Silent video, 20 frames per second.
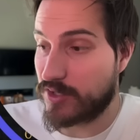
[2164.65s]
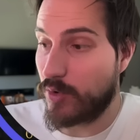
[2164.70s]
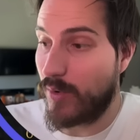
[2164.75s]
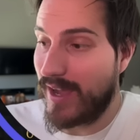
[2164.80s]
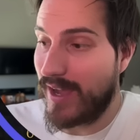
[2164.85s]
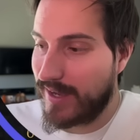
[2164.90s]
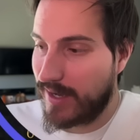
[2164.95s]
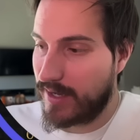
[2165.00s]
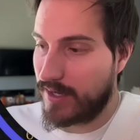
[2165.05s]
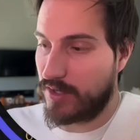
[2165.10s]
So
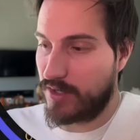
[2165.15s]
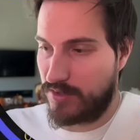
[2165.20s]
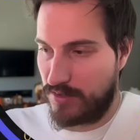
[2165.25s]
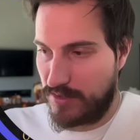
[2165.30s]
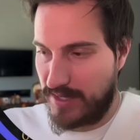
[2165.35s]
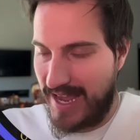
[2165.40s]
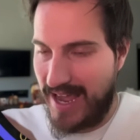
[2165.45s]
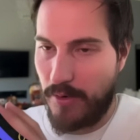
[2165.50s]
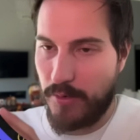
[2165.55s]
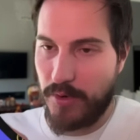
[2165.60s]
I got to
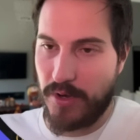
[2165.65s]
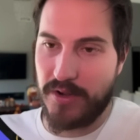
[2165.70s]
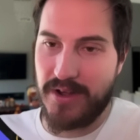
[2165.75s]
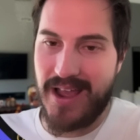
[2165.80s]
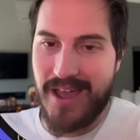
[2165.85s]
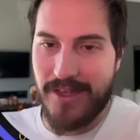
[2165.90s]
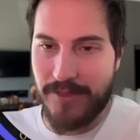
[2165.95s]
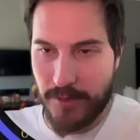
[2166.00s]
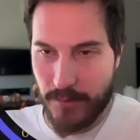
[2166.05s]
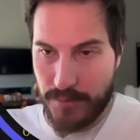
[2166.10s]
count
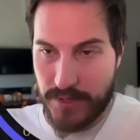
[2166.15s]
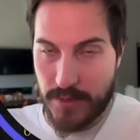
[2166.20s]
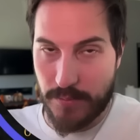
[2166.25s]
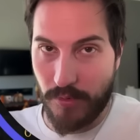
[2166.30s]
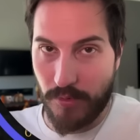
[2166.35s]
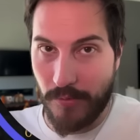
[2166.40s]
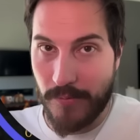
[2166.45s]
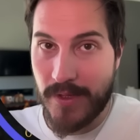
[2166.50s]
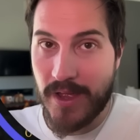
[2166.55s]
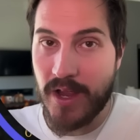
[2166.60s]
on other
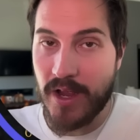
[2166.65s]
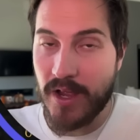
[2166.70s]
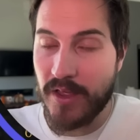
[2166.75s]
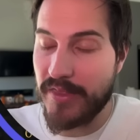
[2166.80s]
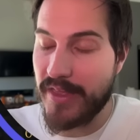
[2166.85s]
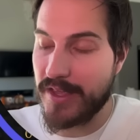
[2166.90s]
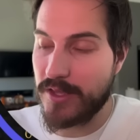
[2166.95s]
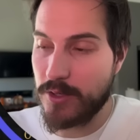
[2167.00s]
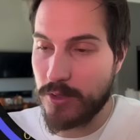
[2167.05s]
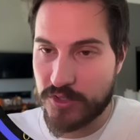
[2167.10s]
people
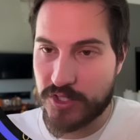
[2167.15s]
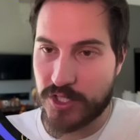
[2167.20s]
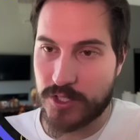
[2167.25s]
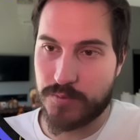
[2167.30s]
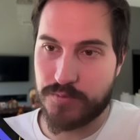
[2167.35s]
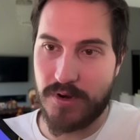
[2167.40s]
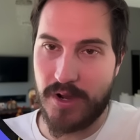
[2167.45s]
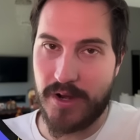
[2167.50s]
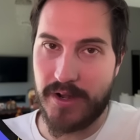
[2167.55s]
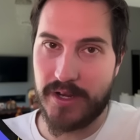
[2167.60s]
that use
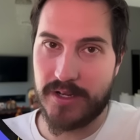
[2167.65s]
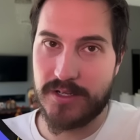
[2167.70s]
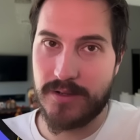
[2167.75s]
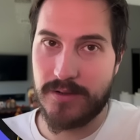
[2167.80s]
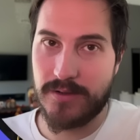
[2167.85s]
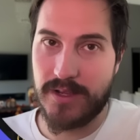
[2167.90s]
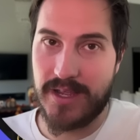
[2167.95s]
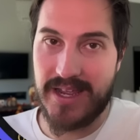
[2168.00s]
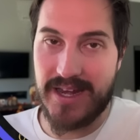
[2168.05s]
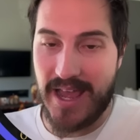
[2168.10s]
this product
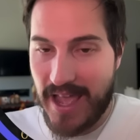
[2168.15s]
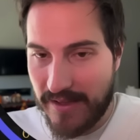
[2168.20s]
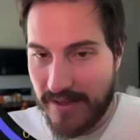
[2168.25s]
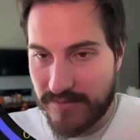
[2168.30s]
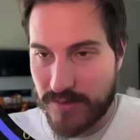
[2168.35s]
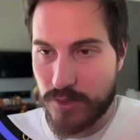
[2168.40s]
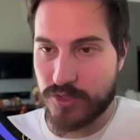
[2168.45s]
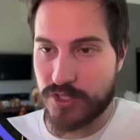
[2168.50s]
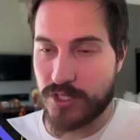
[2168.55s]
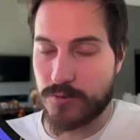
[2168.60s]
and
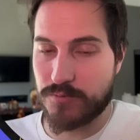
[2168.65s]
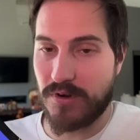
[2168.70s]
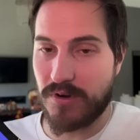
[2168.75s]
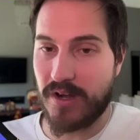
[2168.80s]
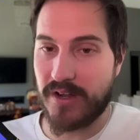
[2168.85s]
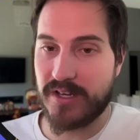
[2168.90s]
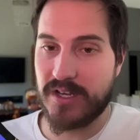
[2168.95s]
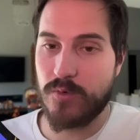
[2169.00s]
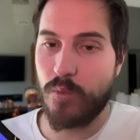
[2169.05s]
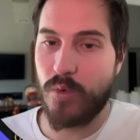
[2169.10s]
have used this
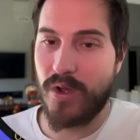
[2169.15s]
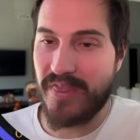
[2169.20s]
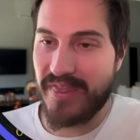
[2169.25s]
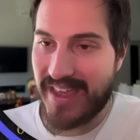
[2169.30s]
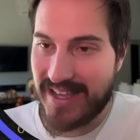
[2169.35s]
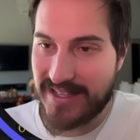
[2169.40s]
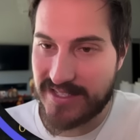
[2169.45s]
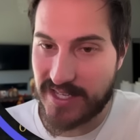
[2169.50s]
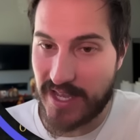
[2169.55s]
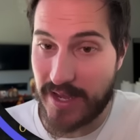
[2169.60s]
product and what
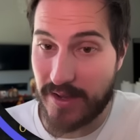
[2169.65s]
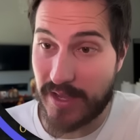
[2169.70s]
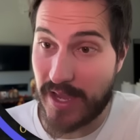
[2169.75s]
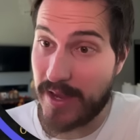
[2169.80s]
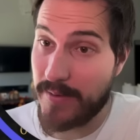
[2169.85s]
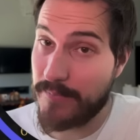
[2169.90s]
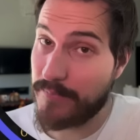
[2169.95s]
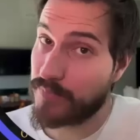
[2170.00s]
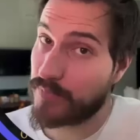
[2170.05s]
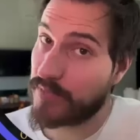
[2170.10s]
they say,
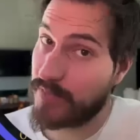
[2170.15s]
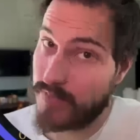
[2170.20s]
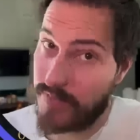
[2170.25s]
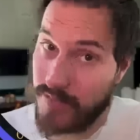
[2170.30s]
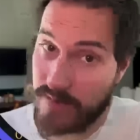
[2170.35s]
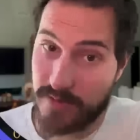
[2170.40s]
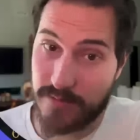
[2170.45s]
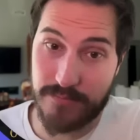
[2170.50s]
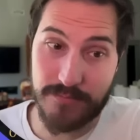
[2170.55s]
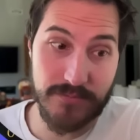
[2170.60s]
okay?
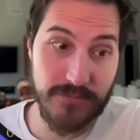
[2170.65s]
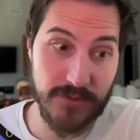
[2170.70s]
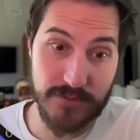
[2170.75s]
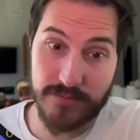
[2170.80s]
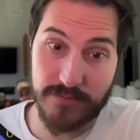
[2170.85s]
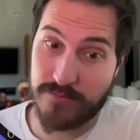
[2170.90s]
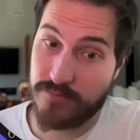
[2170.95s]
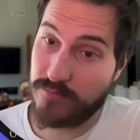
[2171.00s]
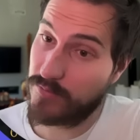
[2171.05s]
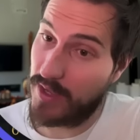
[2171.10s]
And
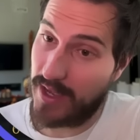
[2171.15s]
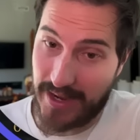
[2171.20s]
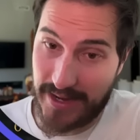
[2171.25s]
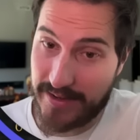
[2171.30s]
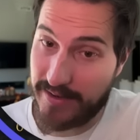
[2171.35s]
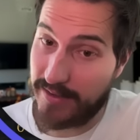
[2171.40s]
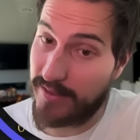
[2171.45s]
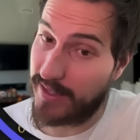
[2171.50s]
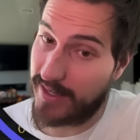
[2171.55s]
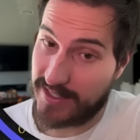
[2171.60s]

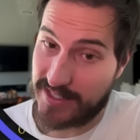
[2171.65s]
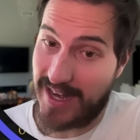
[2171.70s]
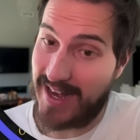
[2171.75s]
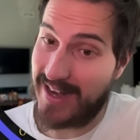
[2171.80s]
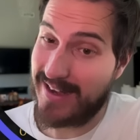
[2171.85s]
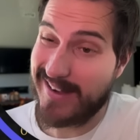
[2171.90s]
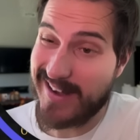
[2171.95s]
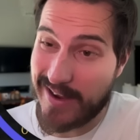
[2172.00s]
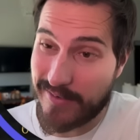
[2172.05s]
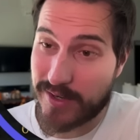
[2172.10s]
like I said,
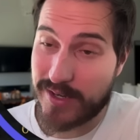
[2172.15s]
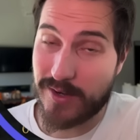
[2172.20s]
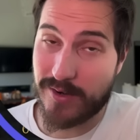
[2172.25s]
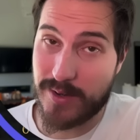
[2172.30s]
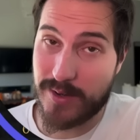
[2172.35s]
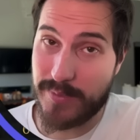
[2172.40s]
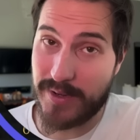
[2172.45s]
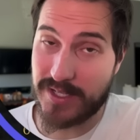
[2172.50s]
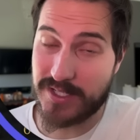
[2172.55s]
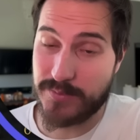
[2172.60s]
I never hear
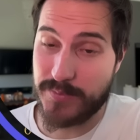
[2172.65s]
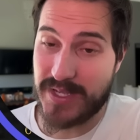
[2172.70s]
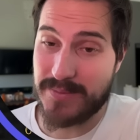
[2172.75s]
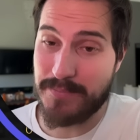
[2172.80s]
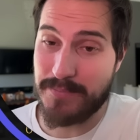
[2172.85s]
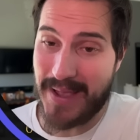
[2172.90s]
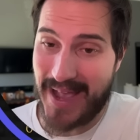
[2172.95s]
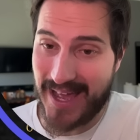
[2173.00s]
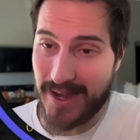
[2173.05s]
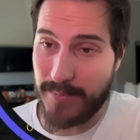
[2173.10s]
anybody
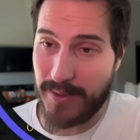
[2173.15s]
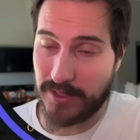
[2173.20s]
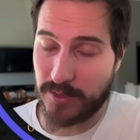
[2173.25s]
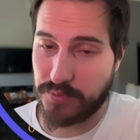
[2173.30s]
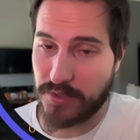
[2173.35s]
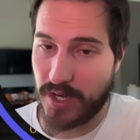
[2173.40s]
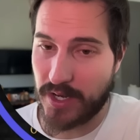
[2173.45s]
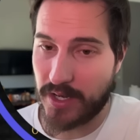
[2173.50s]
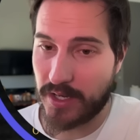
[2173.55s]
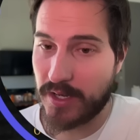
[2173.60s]
speak bad about
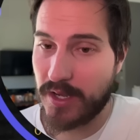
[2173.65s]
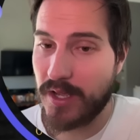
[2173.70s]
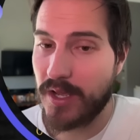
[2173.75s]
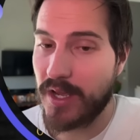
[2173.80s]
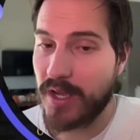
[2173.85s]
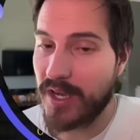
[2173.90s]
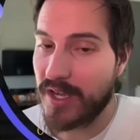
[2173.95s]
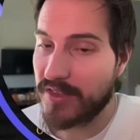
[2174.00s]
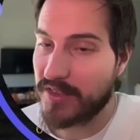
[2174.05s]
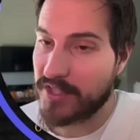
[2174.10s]
the product.
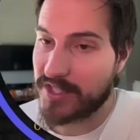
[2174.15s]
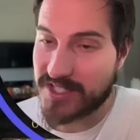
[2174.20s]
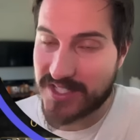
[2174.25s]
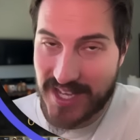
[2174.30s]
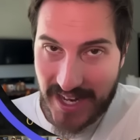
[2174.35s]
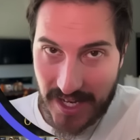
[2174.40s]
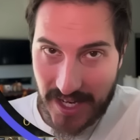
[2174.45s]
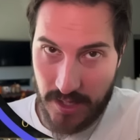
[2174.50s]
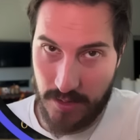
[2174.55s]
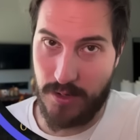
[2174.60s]
The
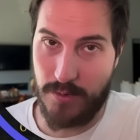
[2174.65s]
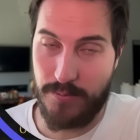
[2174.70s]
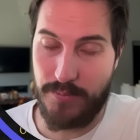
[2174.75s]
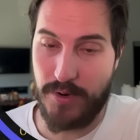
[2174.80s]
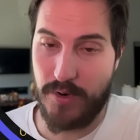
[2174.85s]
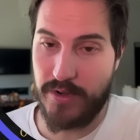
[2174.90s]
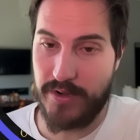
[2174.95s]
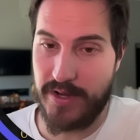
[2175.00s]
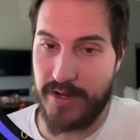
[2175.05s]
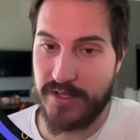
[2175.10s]
second
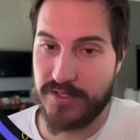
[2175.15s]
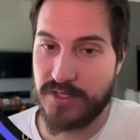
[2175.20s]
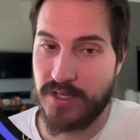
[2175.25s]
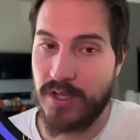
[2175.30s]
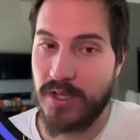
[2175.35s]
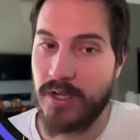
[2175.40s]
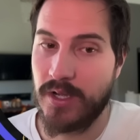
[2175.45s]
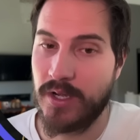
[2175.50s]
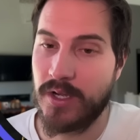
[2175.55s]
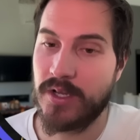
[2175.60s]
component is
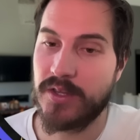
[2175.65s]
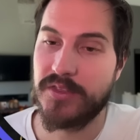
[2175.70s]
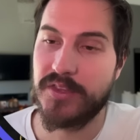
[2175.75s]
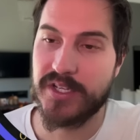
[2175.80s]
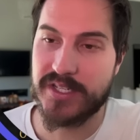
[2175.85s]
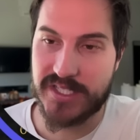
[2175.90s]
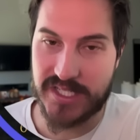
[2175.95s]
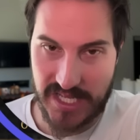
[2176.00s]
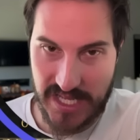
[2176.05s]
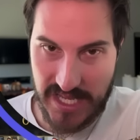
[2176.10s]

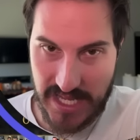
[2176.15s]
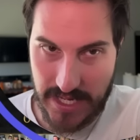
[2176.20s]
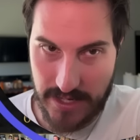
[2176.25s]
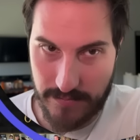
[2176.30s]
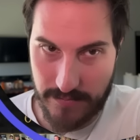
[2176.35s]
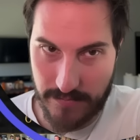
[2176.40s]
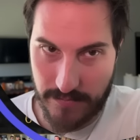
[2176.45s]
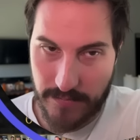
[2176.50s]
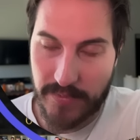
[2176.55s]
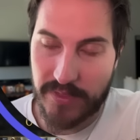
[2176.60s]
the
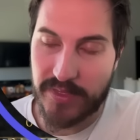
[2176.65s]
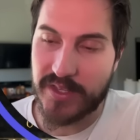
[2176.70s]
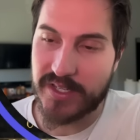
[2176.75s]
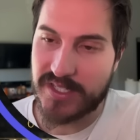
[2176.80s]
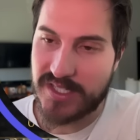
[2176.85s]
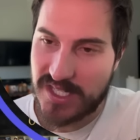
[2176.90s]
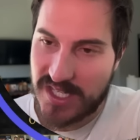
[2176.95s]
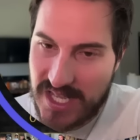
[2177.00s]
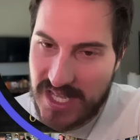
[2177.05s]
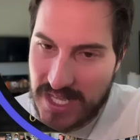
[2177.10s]
team
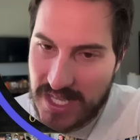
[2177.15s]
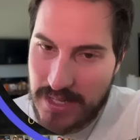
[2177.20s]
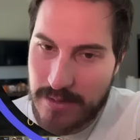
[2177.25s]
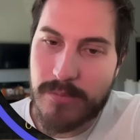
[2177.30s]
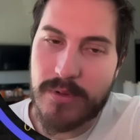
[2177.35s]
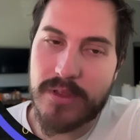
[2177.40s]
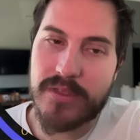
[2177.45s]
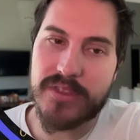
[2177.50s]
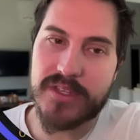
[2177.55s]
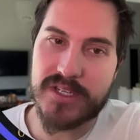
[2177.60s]

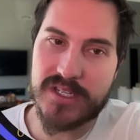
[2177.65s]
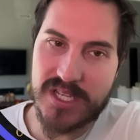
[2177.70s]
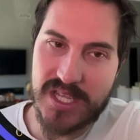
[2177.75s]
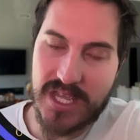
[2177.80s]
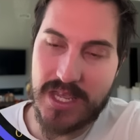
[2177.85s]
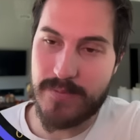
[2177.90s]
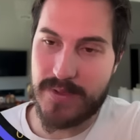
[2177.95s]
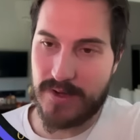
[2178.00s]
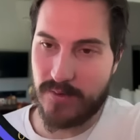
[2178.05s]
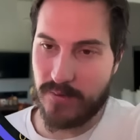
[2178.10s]

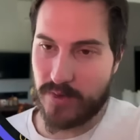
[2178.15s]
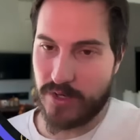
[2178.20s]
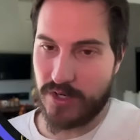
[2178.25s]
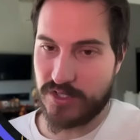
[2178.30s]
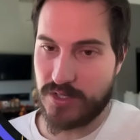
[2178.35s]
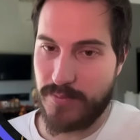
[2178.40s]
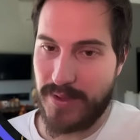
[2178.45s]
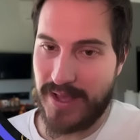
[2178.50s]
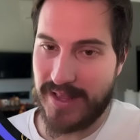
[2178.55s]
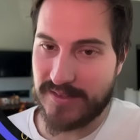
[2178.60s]
in
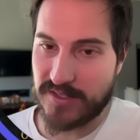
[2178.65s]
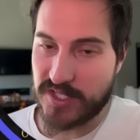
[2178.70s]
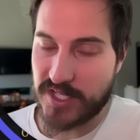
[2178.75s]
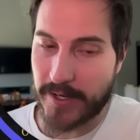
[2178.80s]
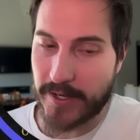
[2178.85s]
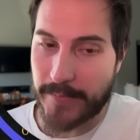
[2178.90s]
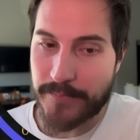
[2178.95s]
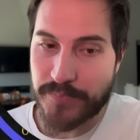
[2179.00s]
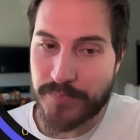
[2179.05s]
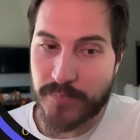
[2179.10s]
regards to
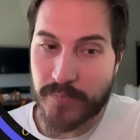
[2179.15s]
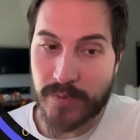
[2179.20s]
Palantir.